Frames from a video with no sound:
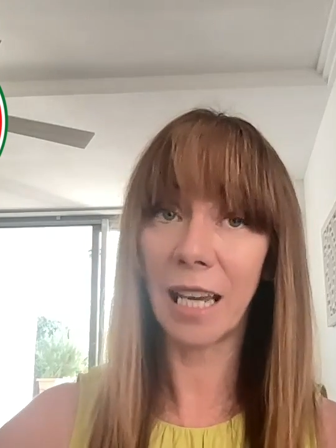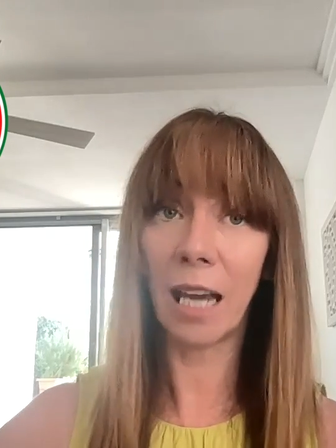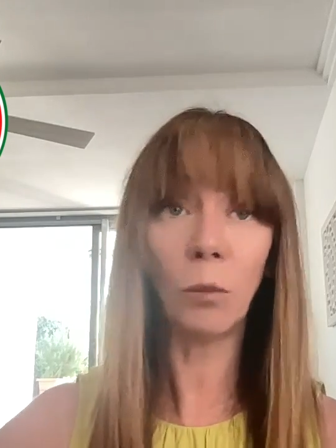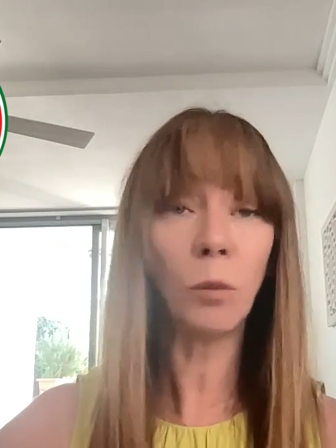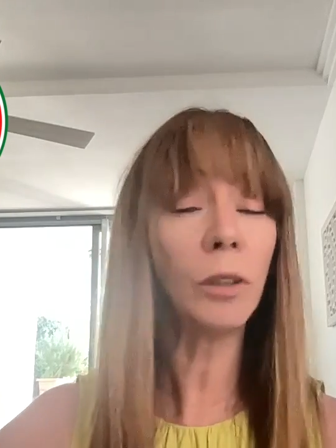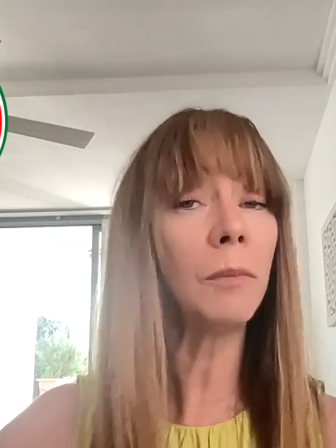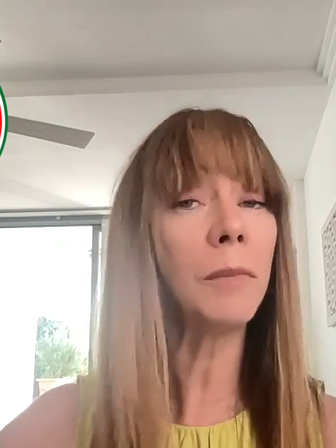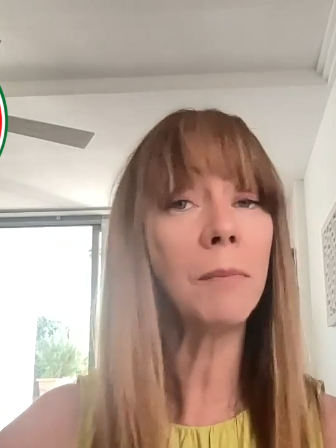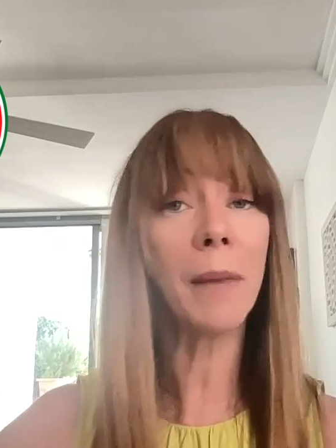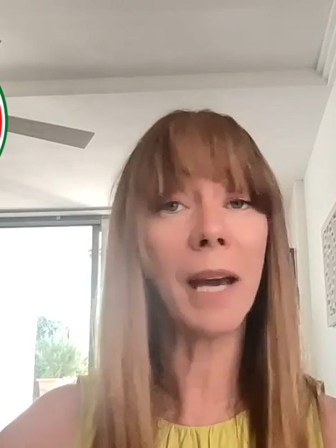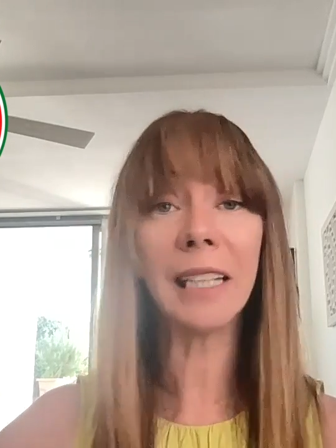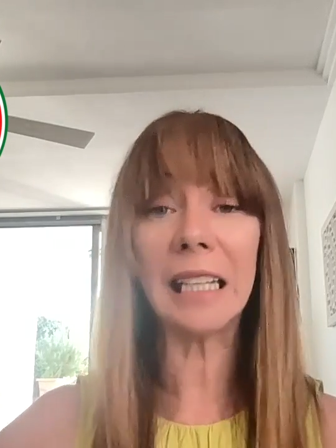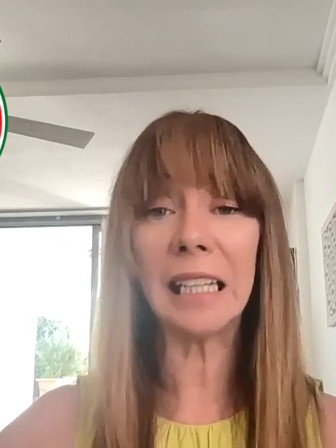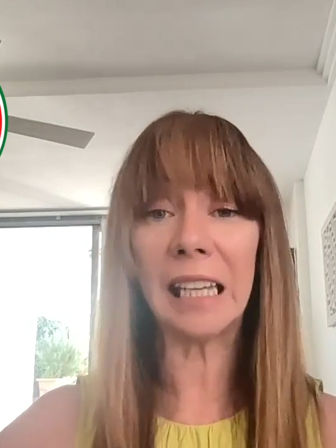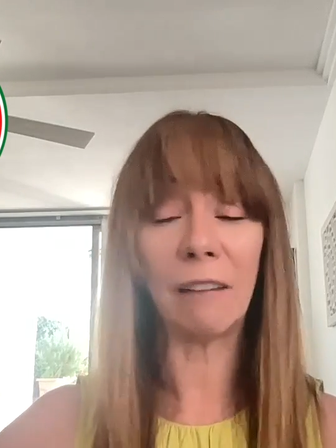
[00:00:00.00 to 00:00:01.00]
and wouldn't be
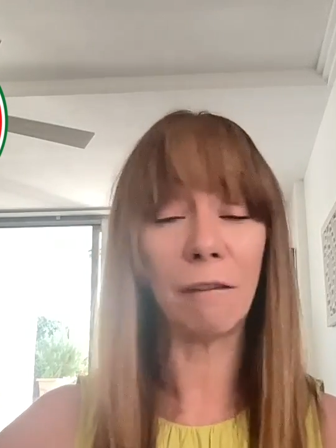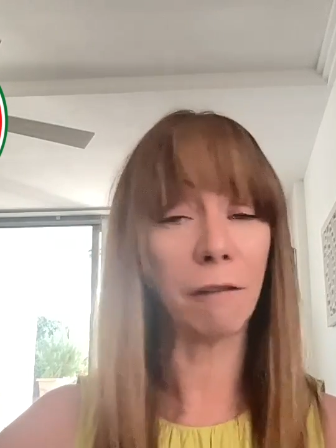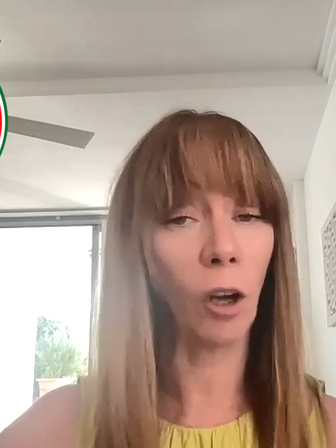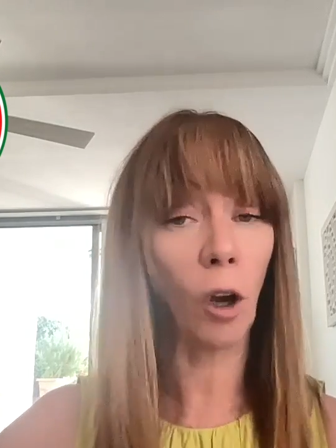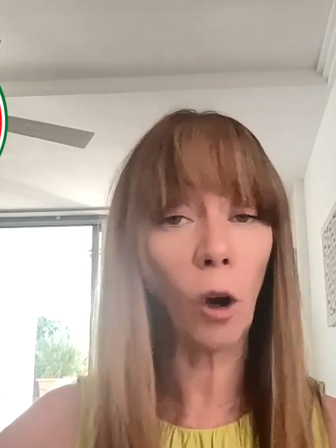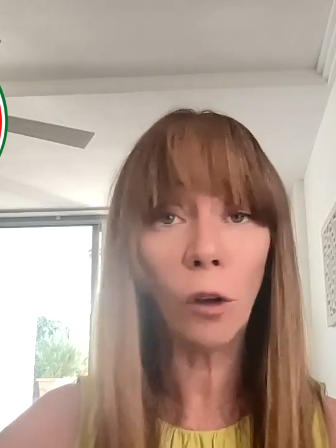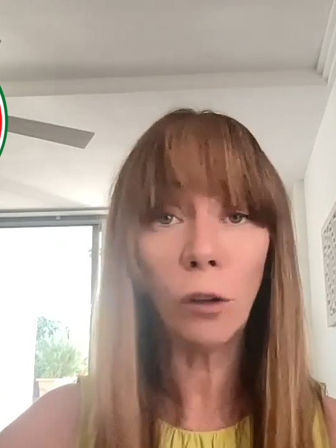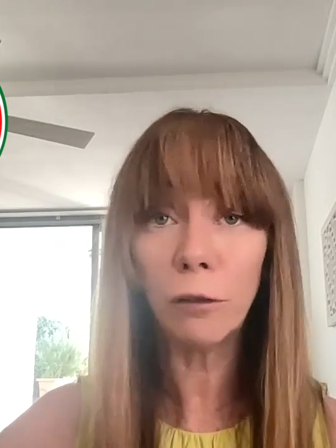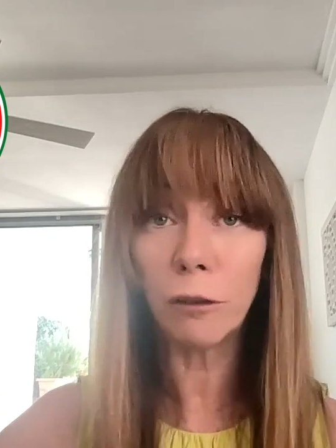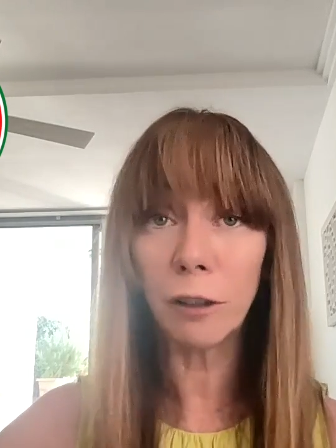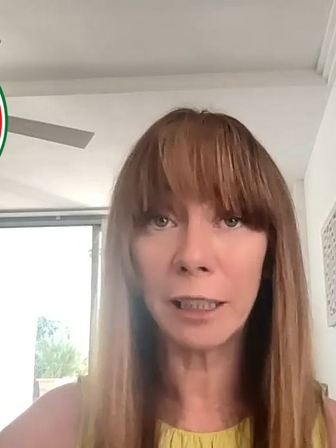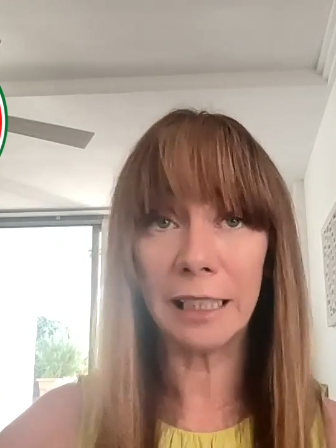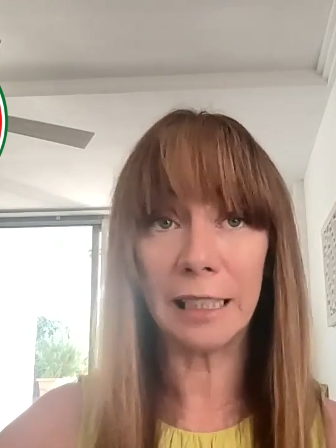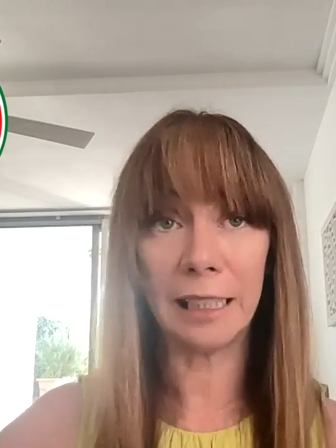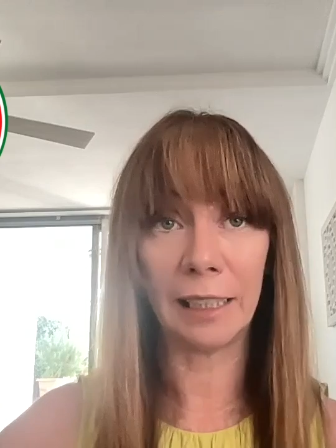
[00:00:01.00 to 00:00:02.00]
back again for over a
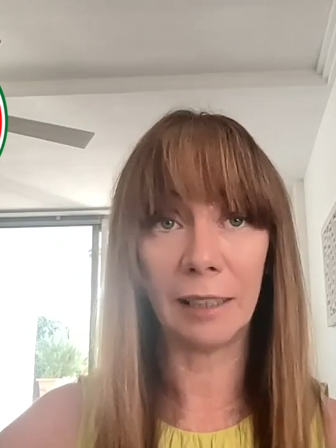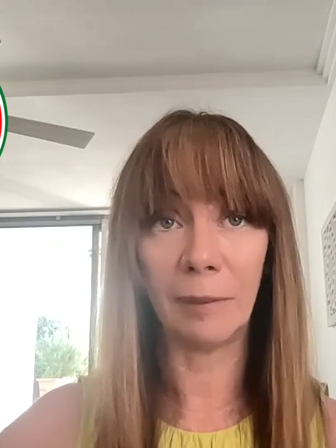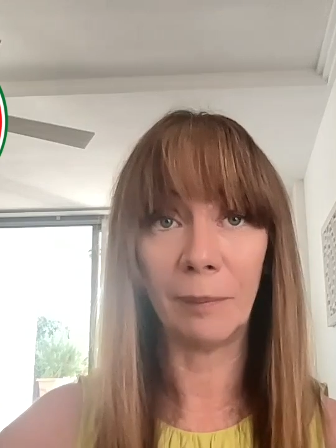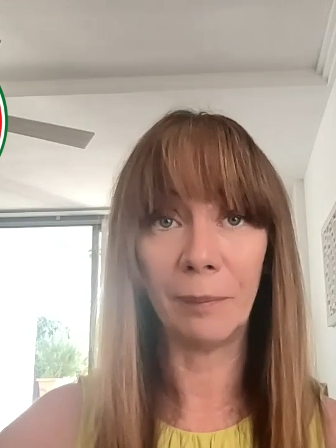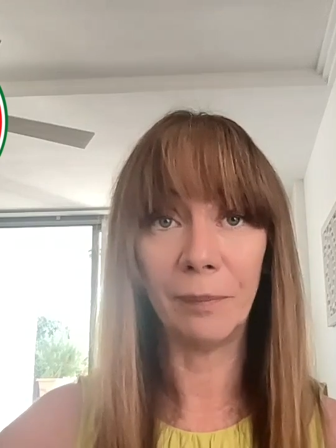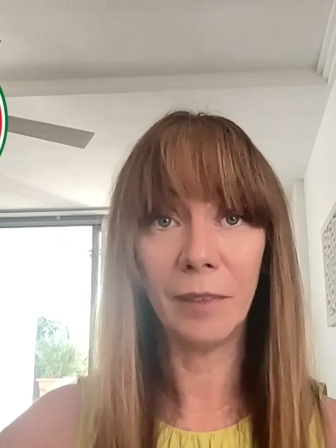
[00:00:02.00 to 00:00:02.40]
year.